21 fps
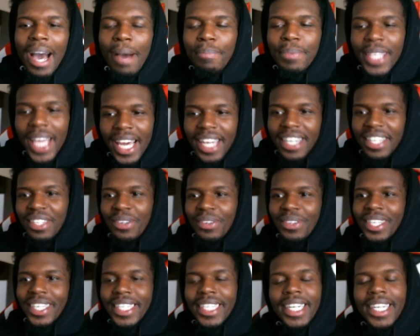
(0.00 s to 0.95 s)
I'm telling you.
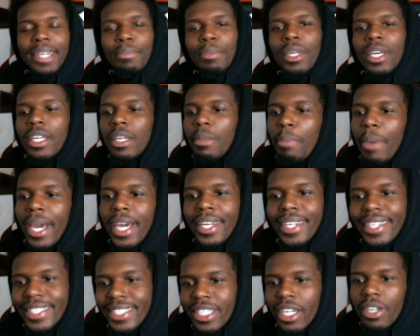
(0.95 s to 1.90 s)
Look at the back
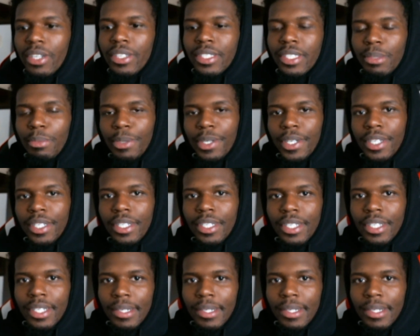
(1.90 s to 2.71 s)
of the jersey, bro.